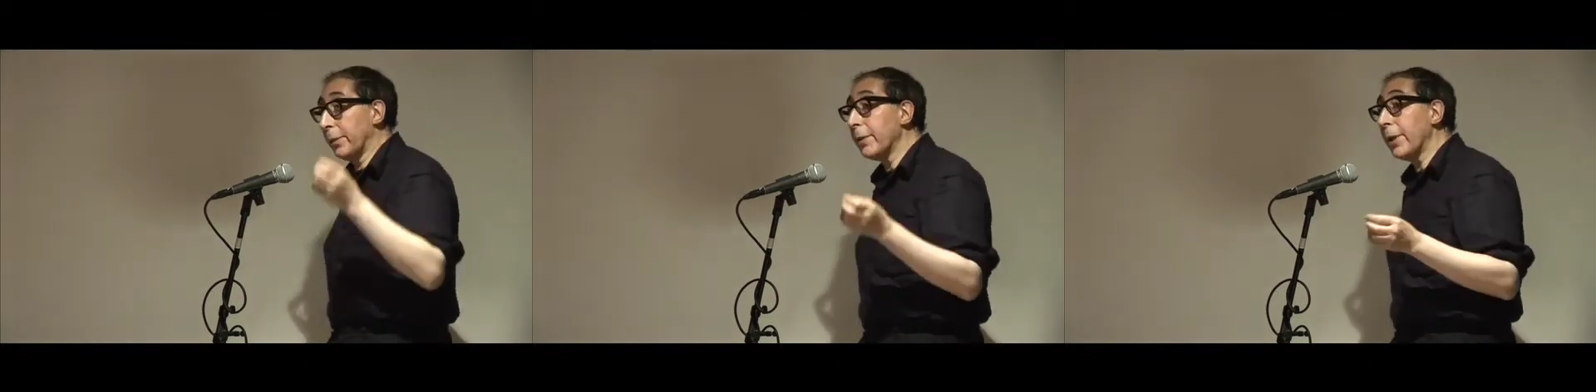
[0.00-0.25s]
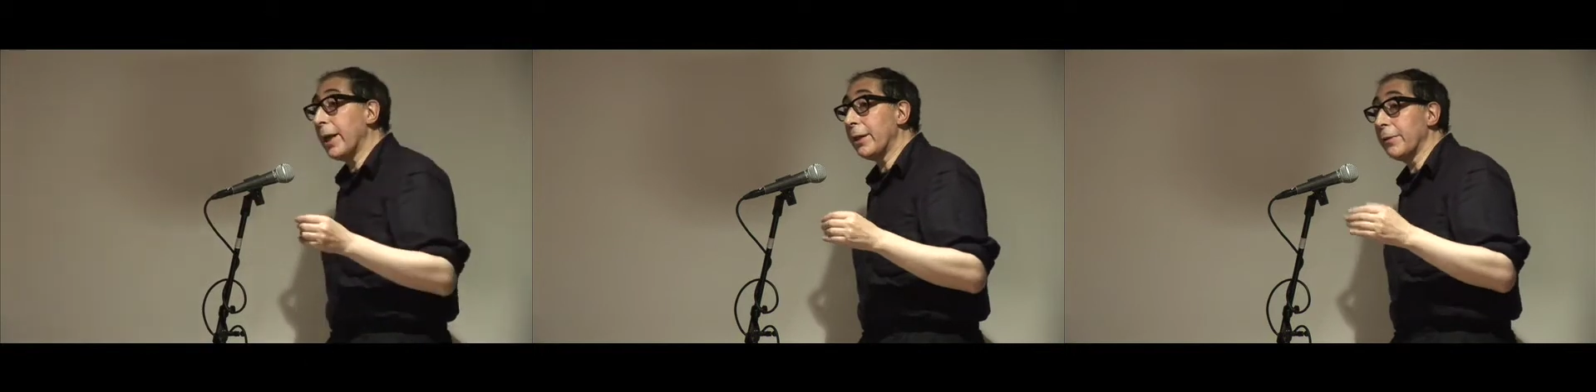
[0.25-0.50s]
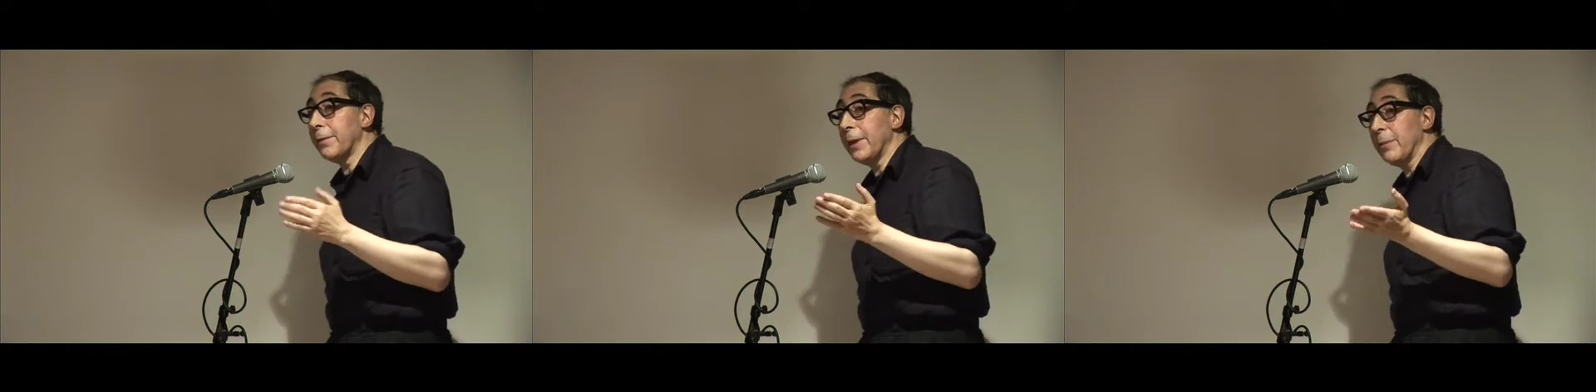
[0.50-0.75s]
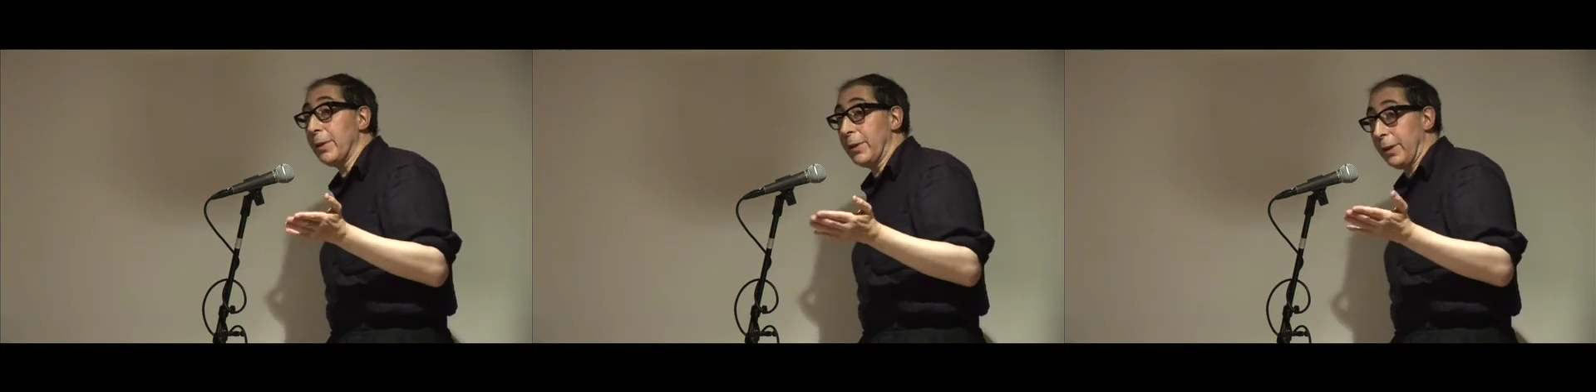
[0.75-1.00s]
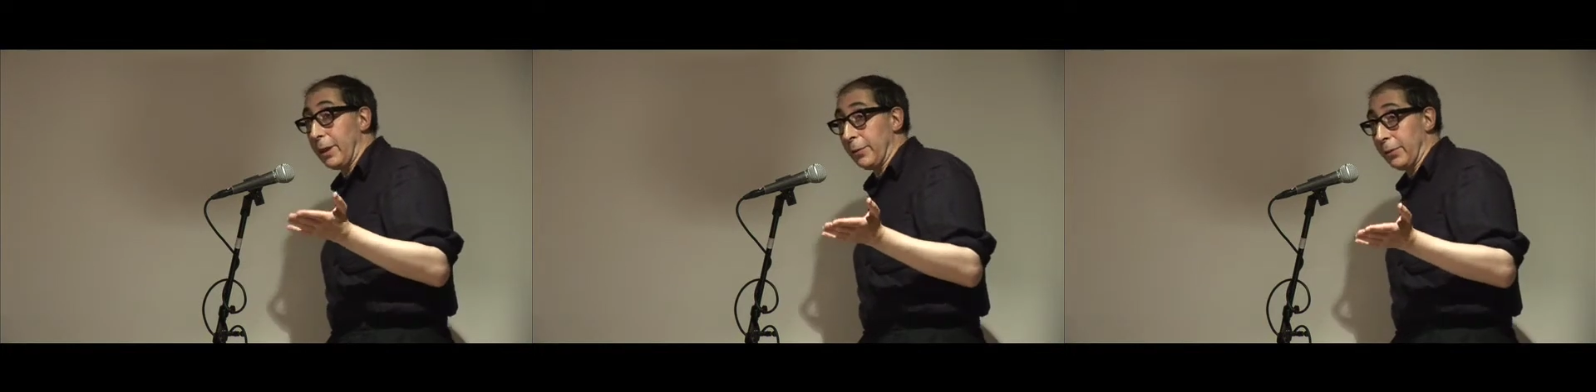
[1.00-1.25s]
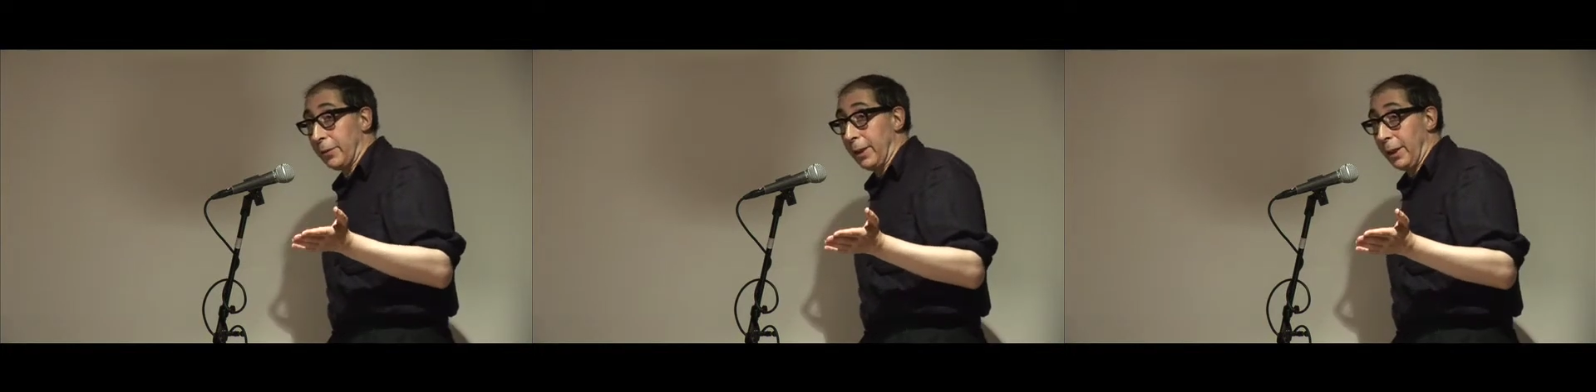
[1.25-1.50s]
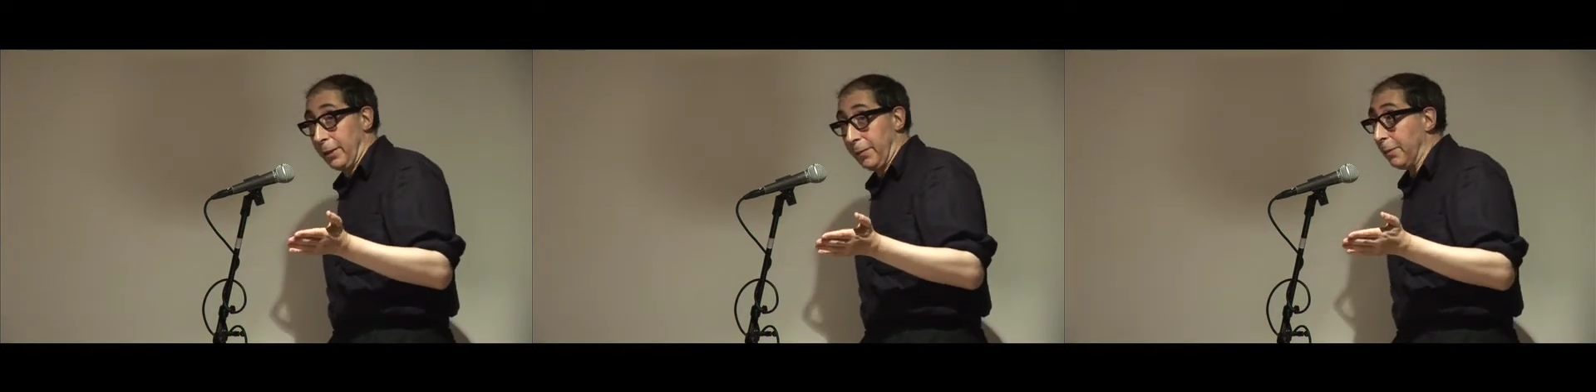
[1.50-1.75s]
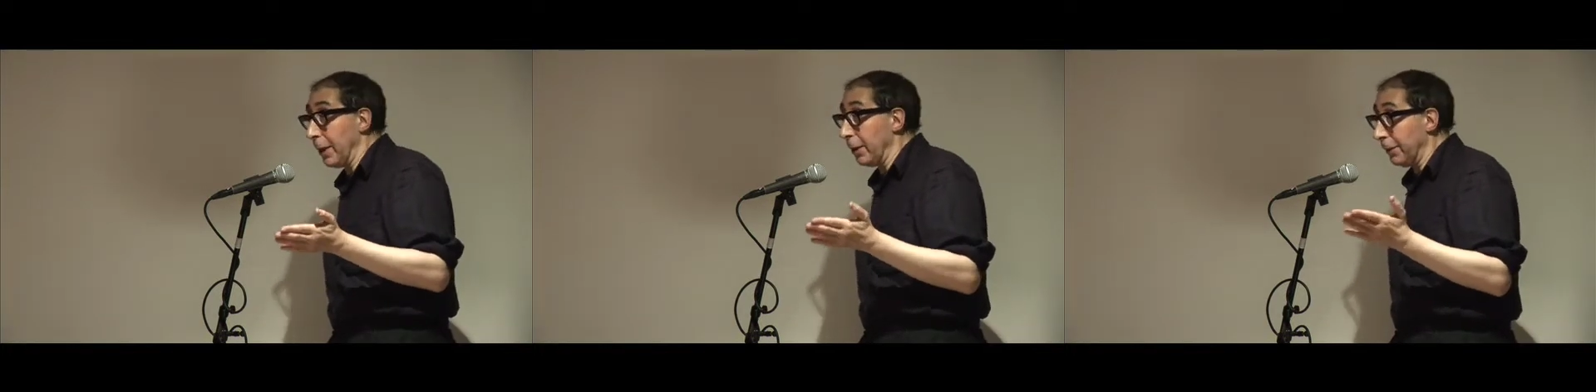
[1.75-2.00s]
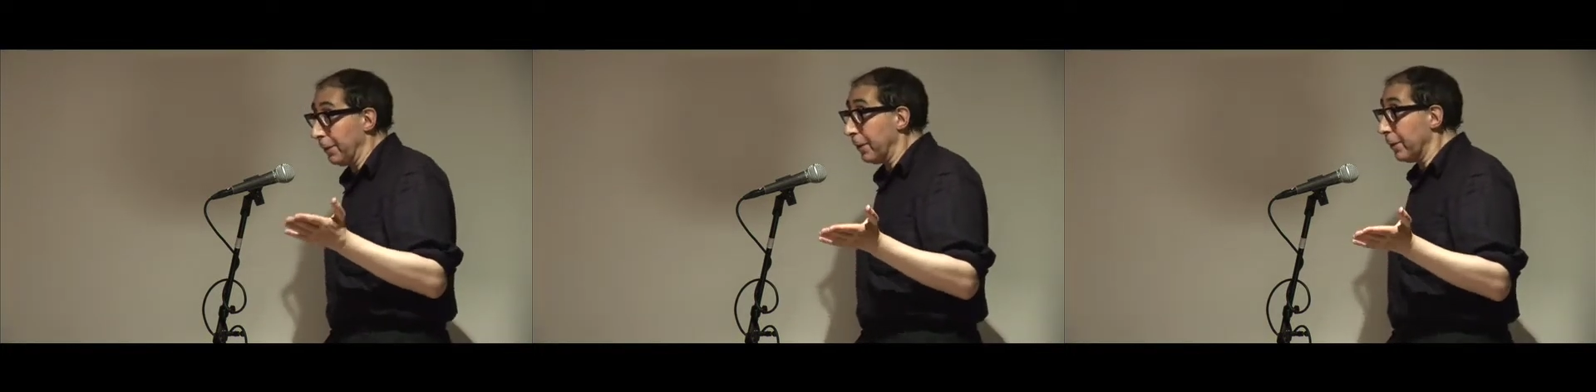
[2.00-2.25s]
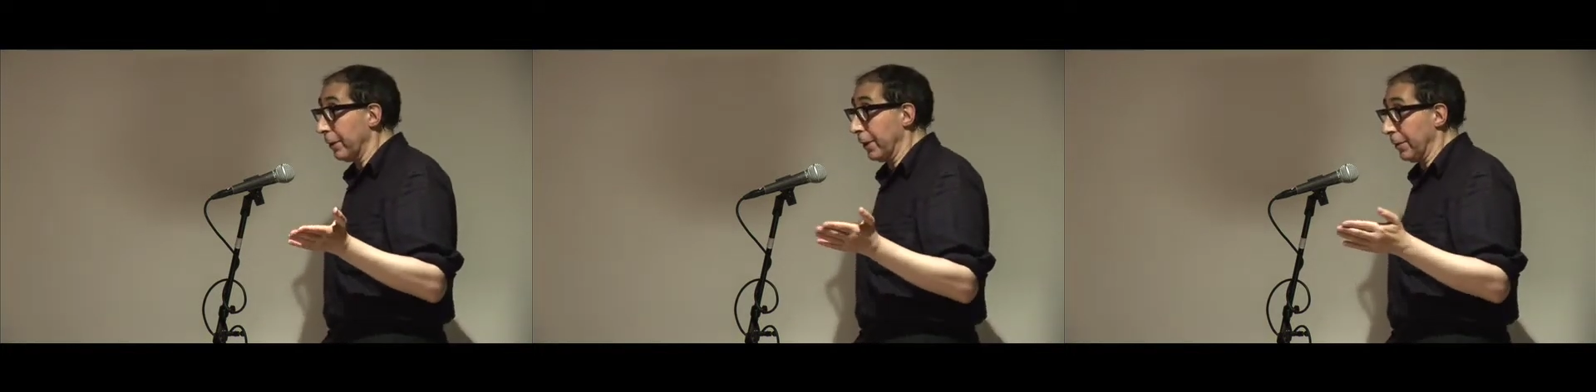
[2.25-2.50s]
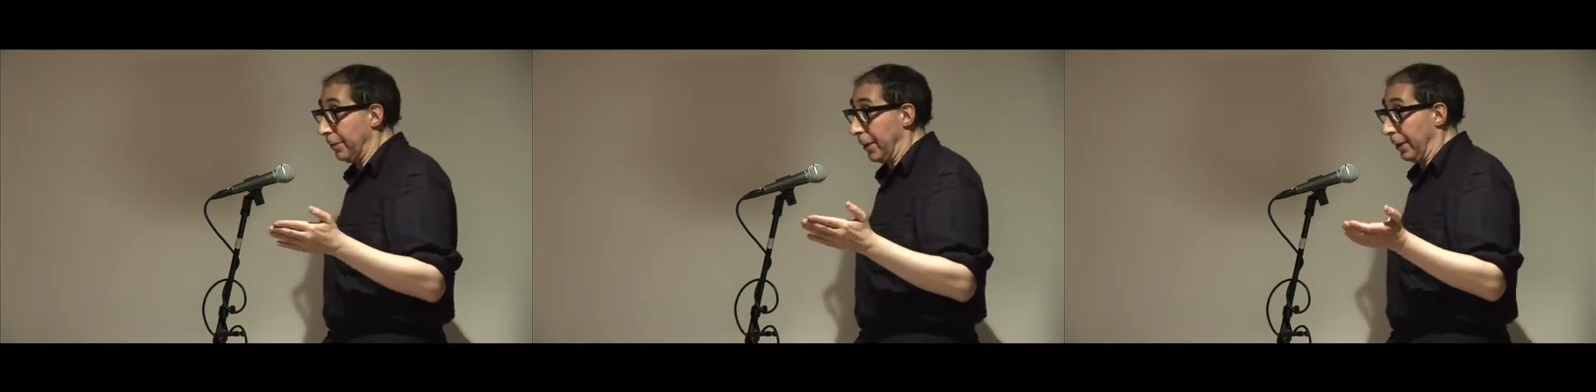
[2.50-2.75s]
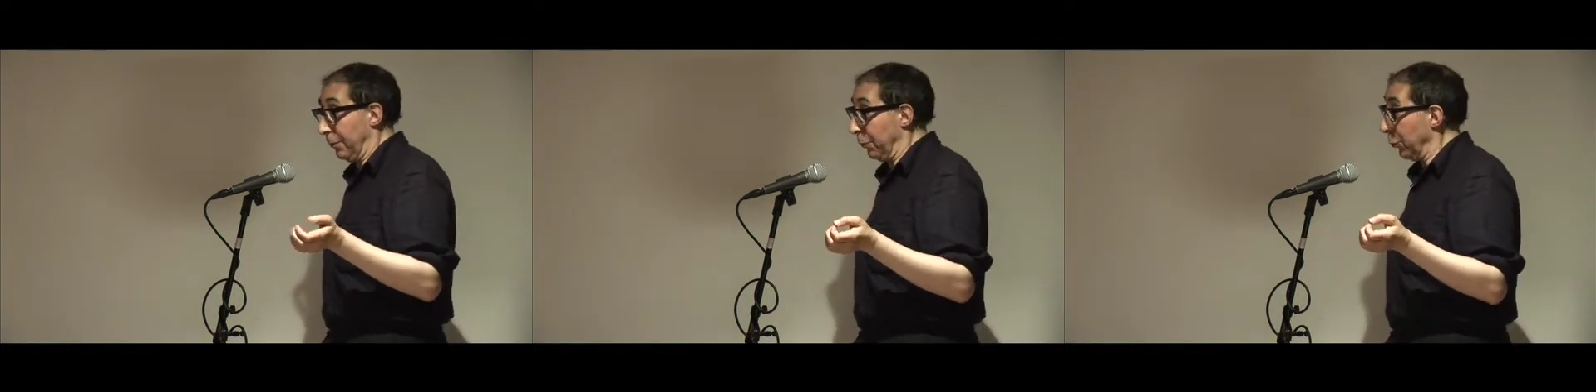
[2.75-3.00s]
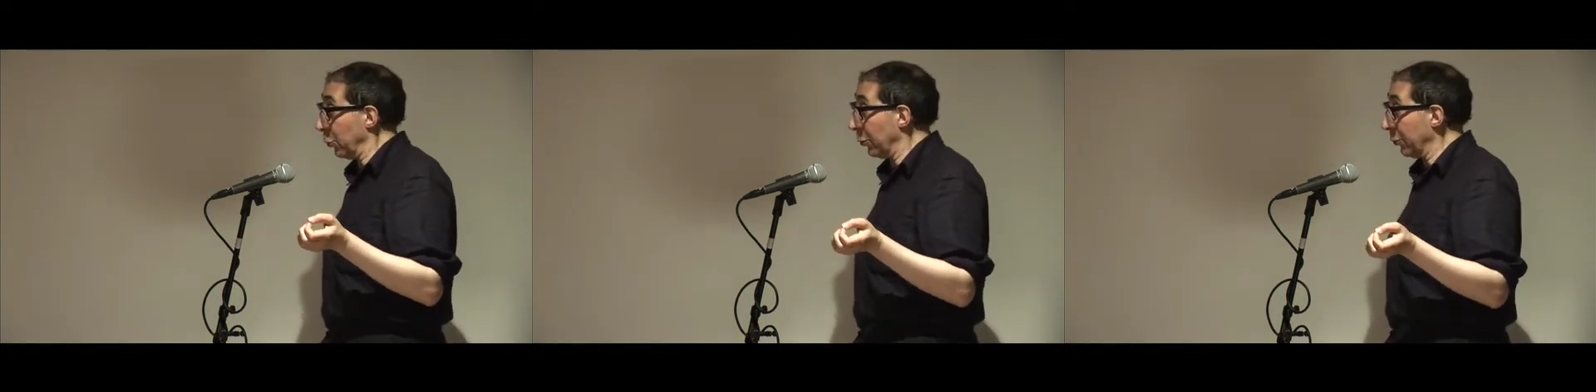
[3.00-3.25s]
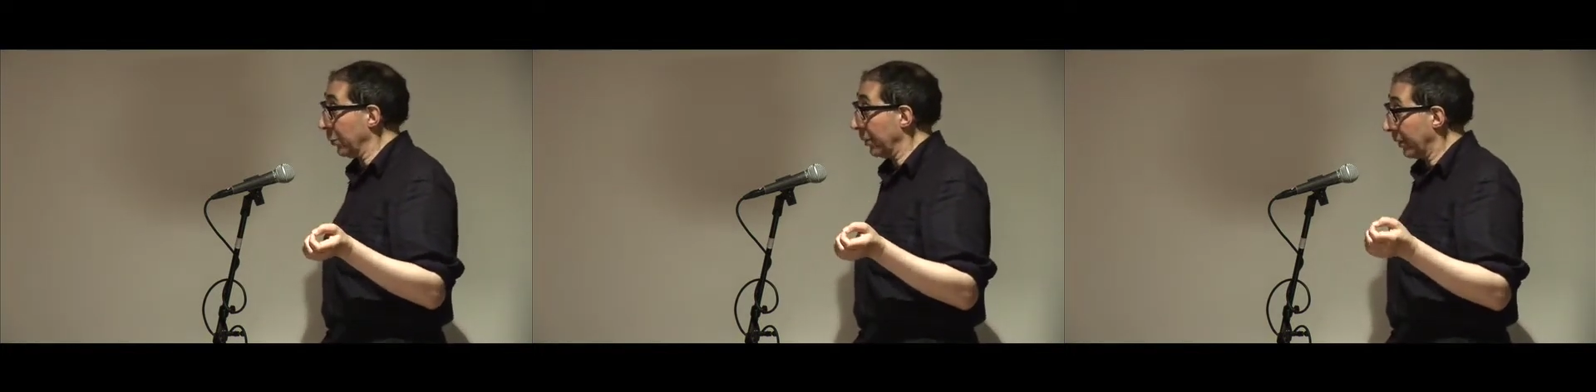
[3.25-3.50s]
although it had a famous soundtrack made for it by George